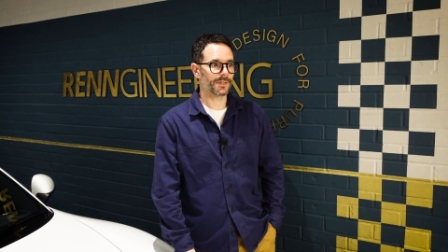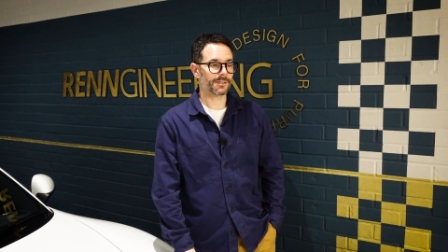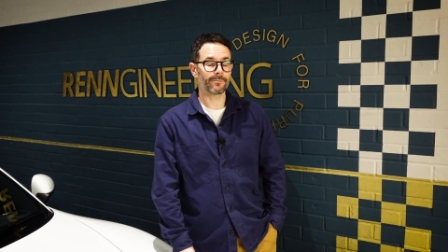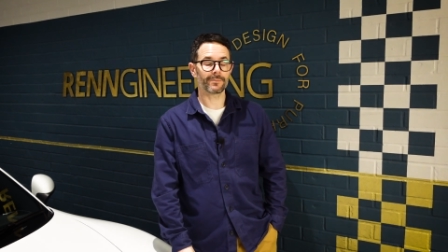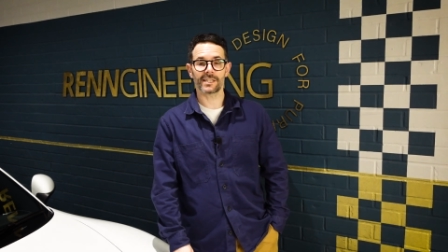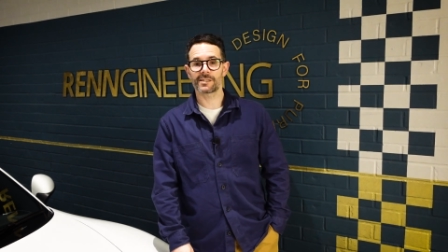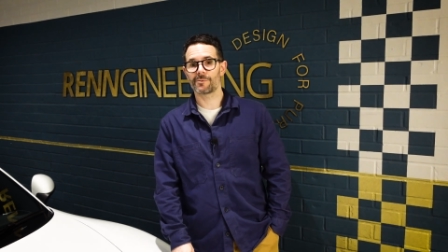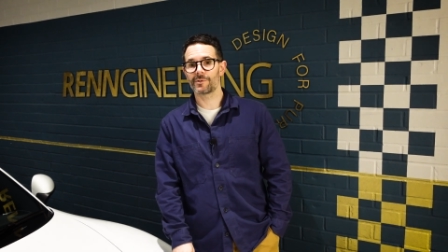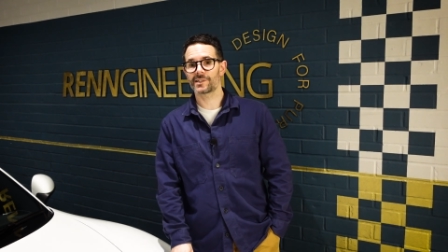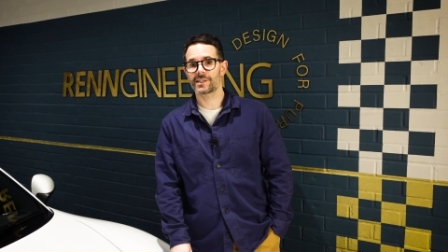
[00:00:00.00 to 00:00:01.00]
So I'm
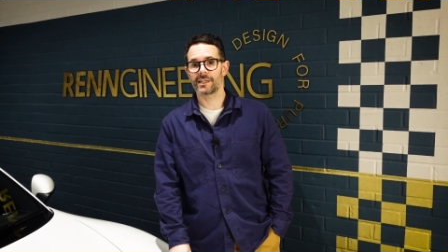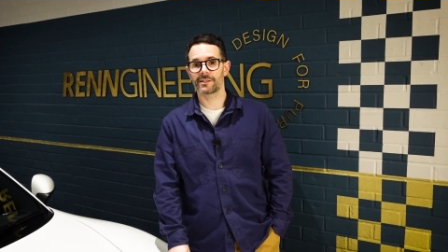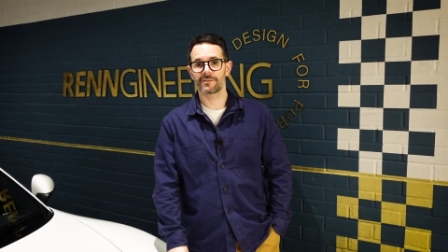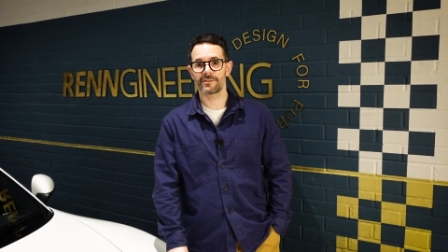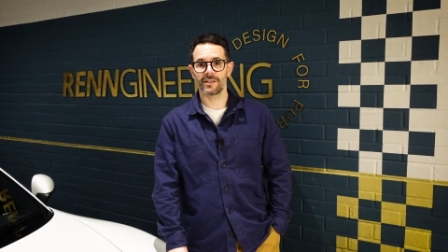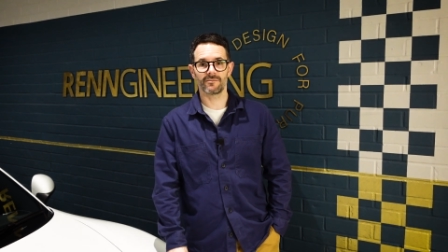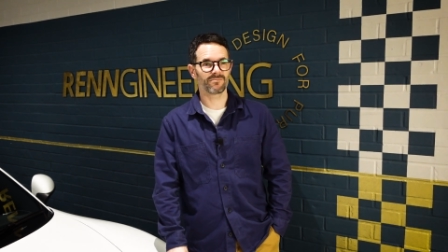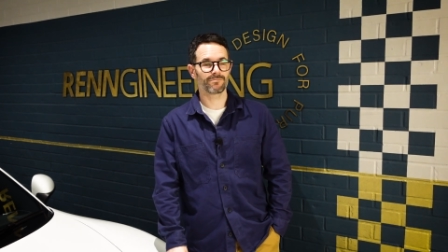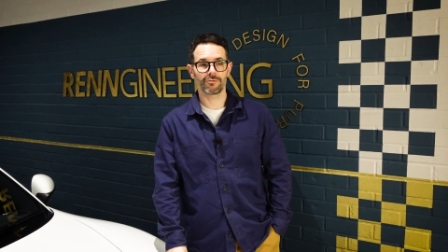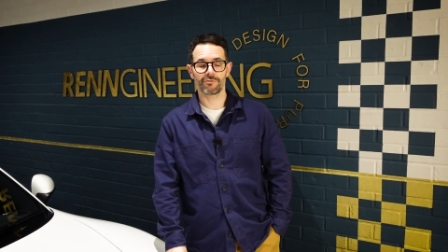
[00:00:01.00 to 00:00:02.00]
disappointed
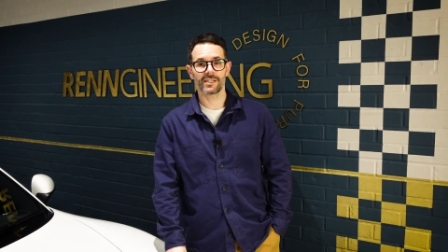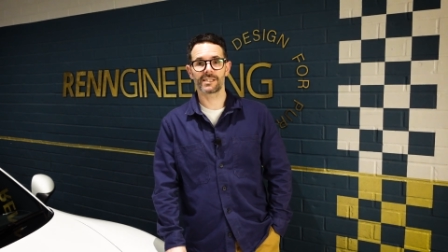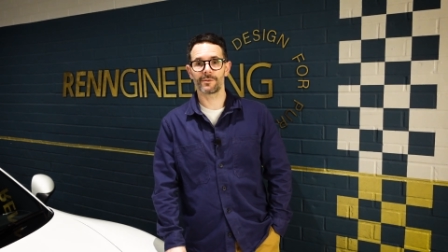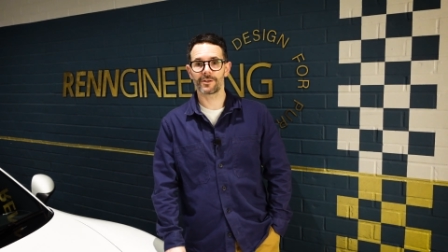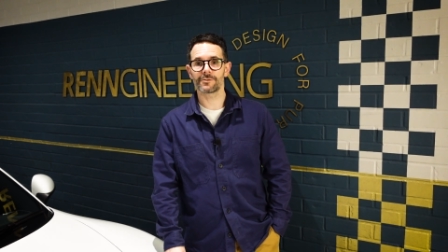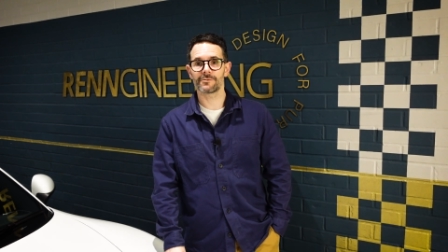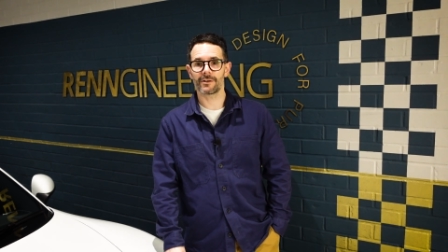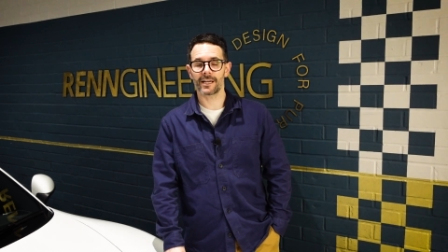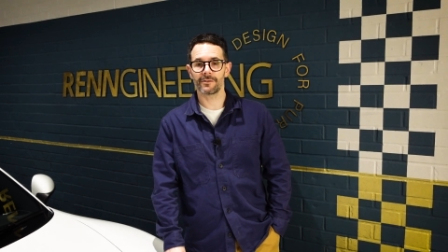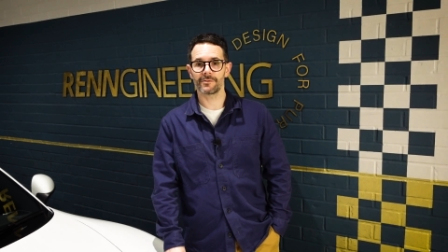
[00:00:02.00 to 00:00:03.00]
pretty much all
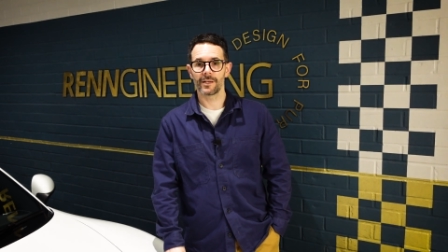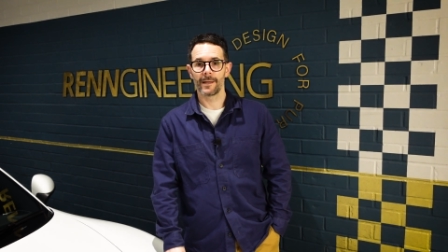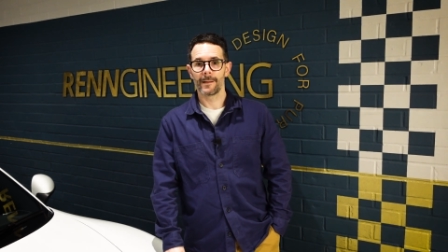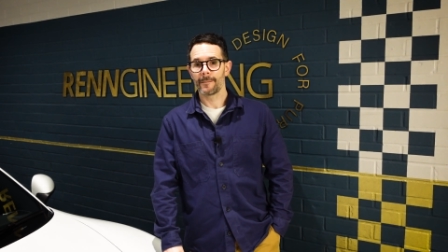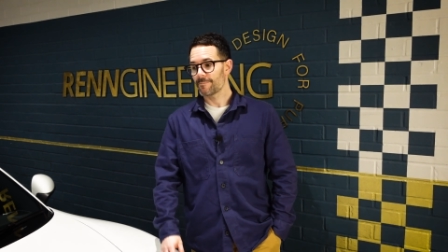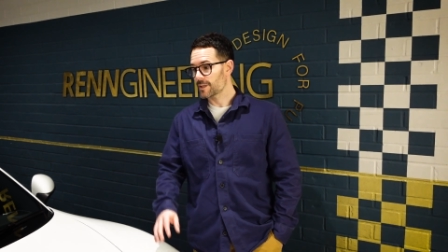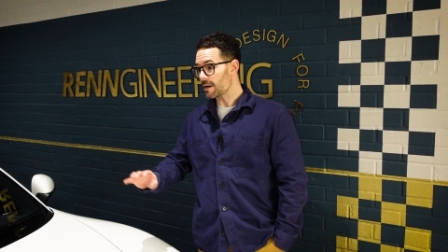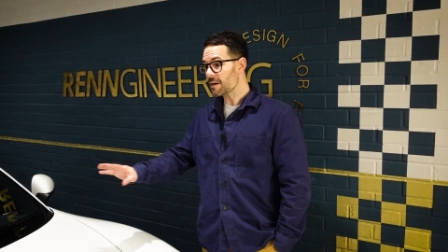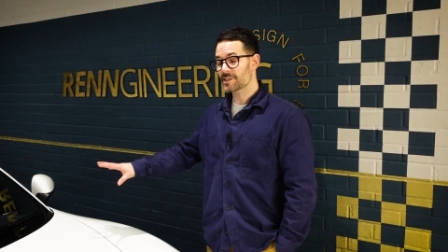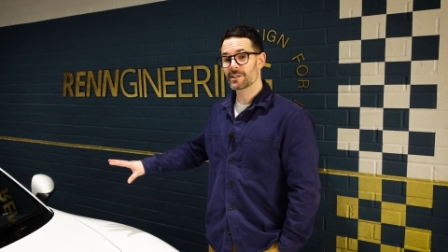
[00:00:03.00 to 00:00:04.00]
round. The
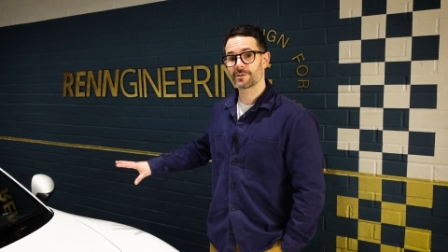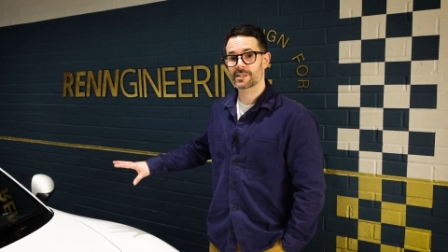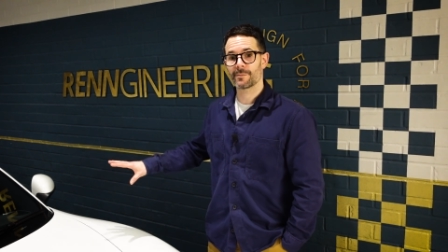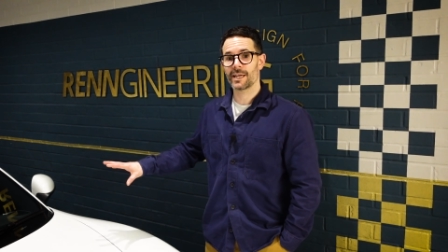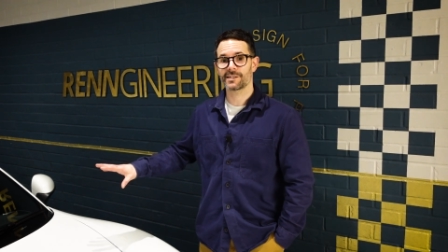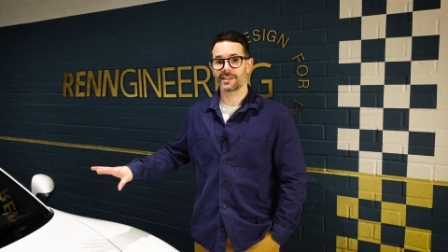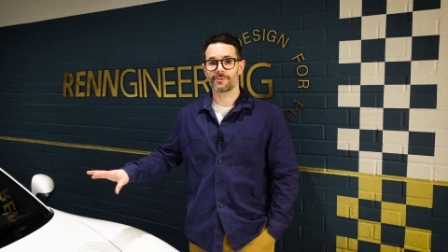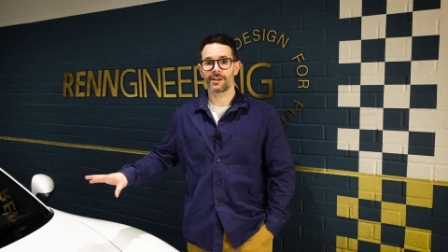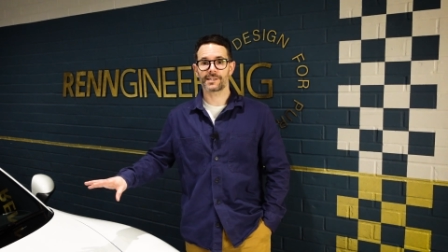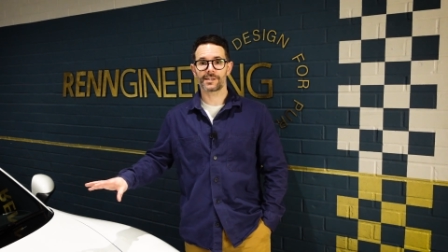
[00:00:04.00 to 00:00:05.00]
car still looks amazing,
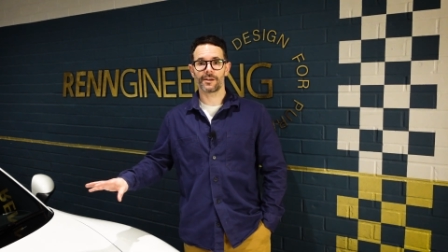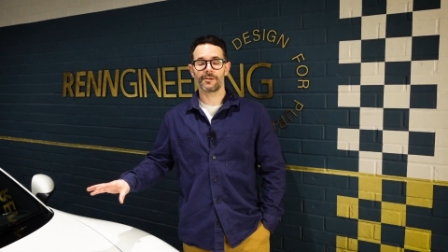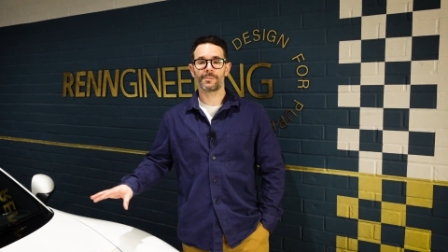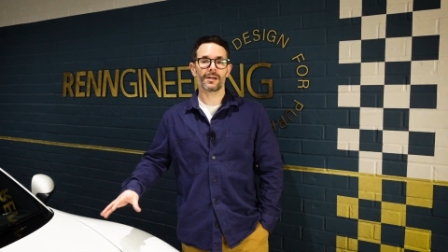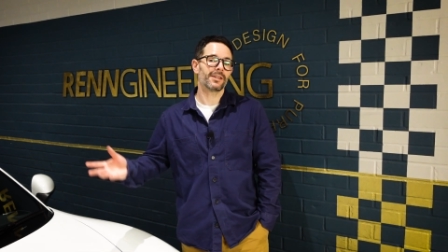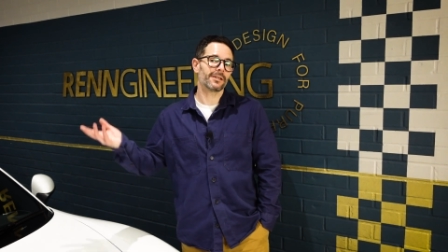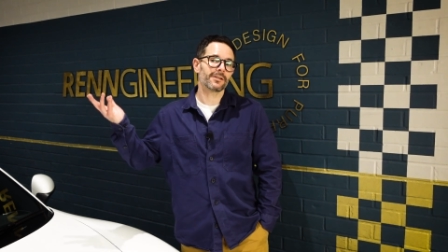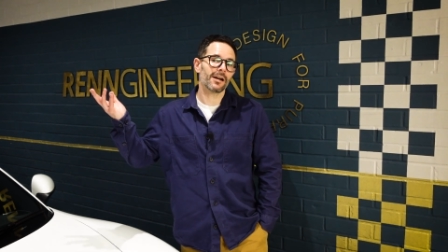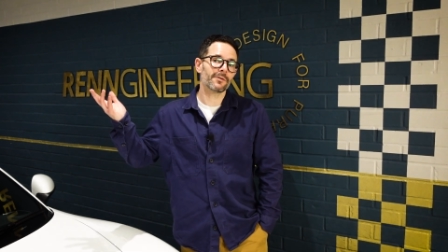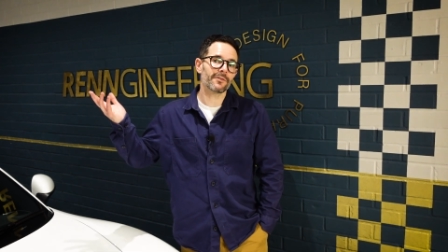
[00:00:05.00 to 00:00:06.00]
right? So, but I think
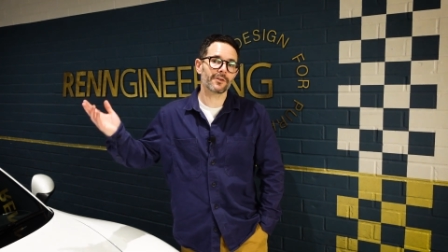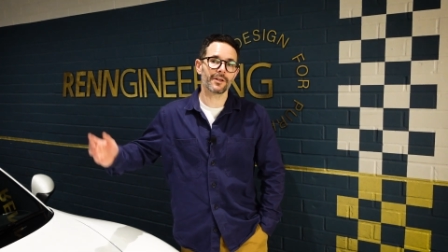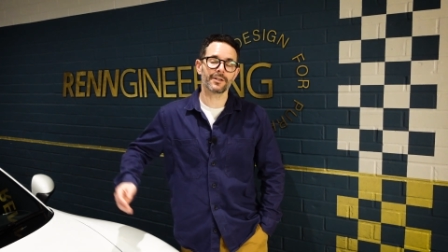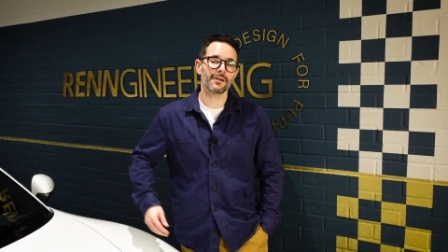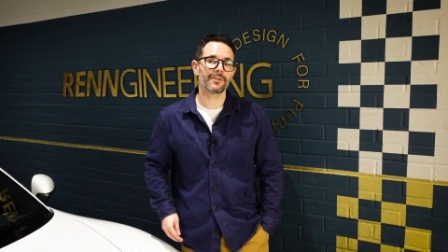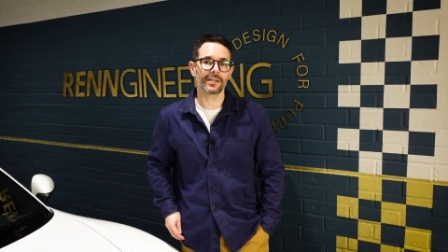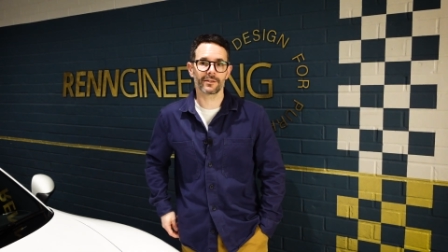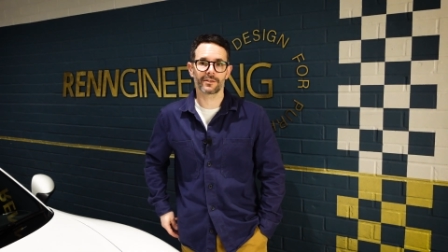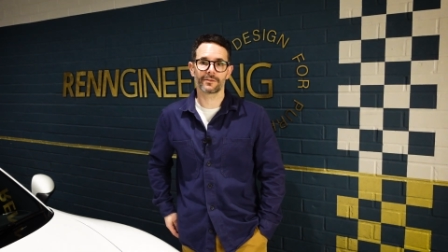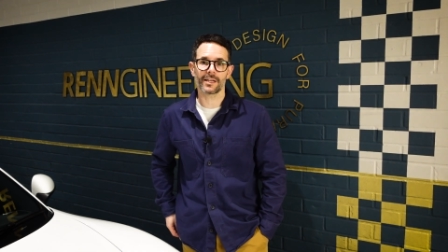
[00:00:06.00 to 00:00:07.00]
the car I don't
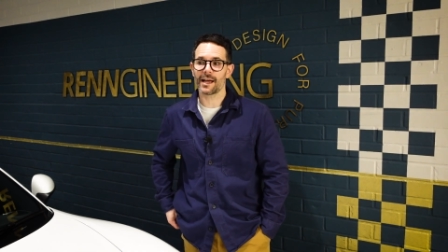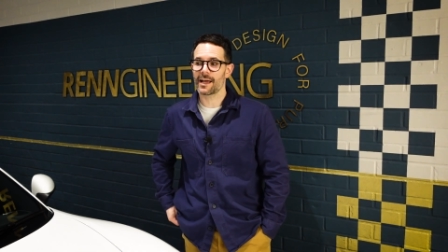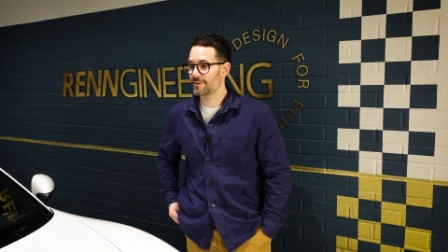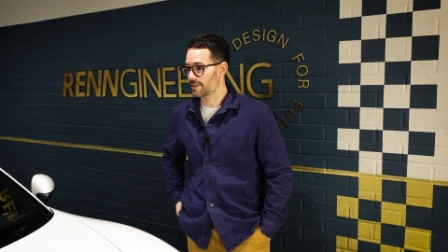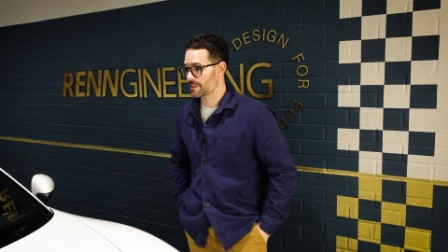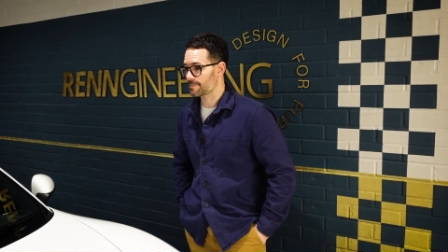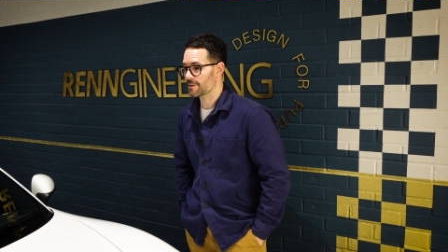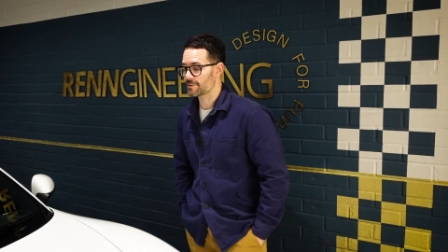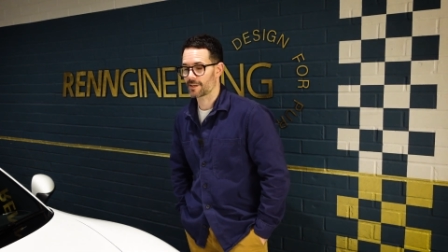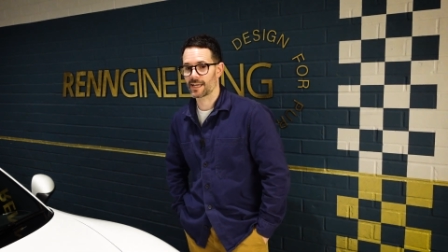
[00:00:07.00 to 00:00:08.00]
think that the
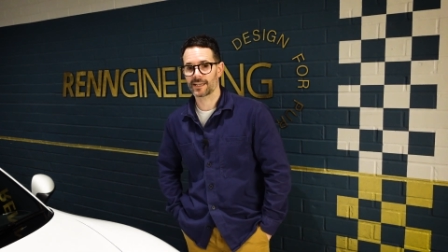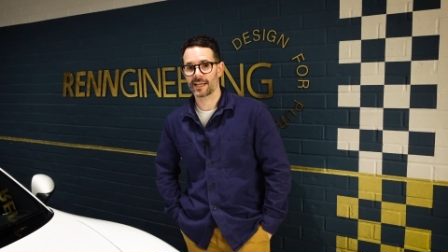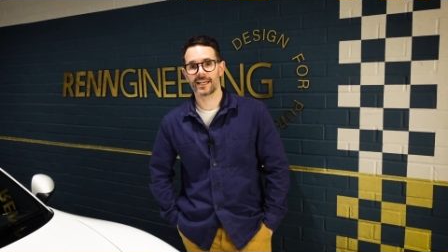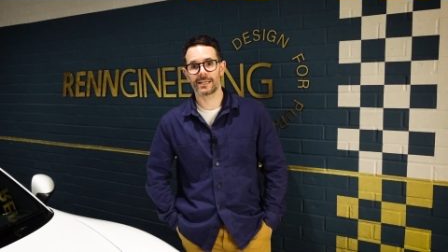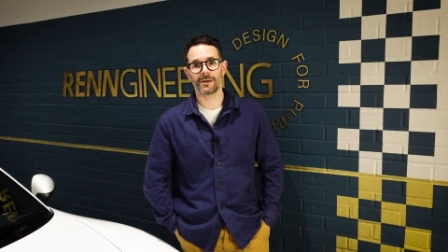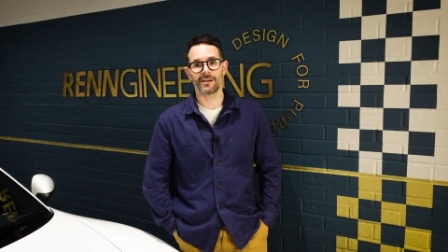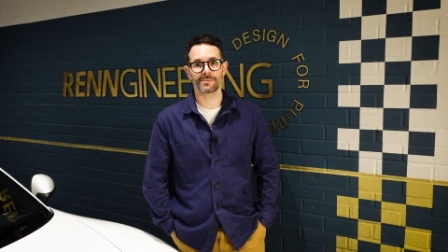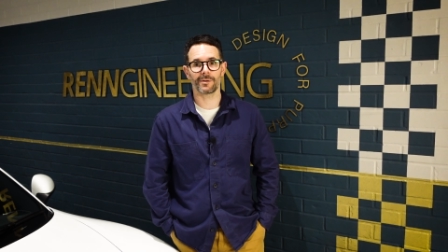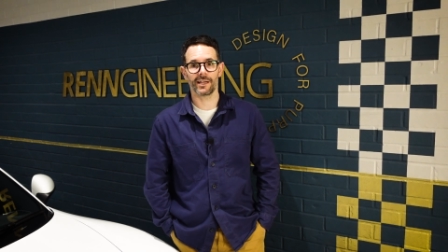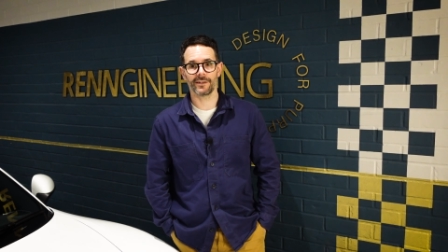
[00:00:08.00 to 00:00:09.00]
suspension had any part
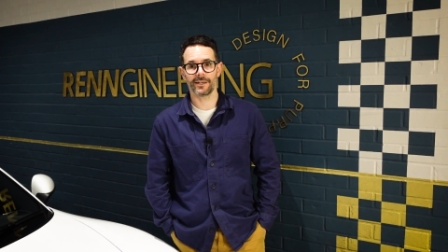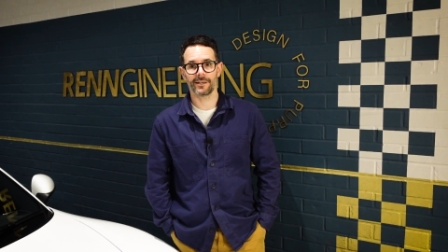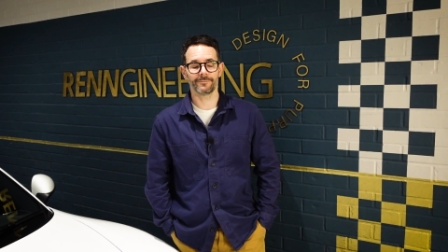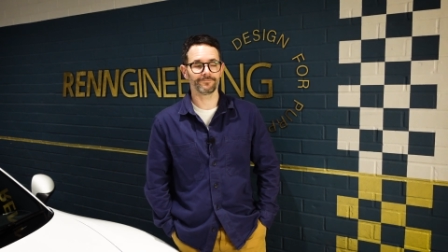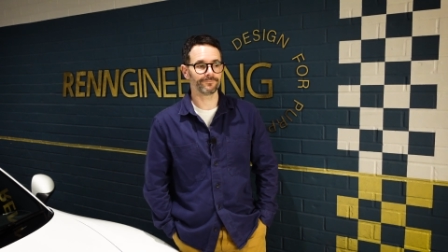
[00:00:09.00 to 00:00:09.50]
to play in that.